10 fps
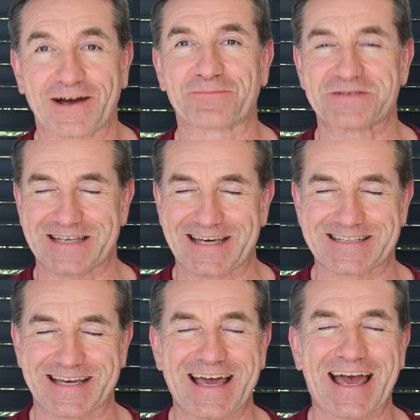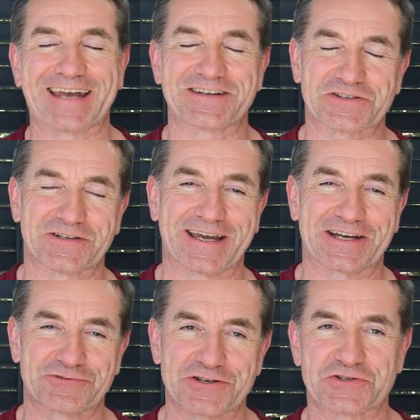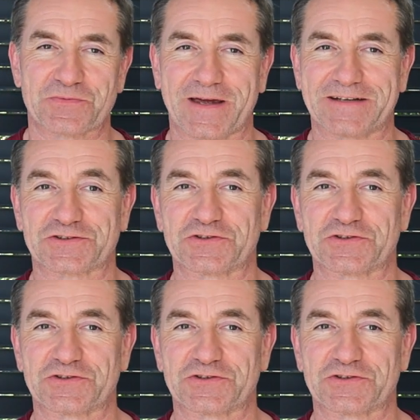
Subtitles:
Upset it, and it's going to increase your pain.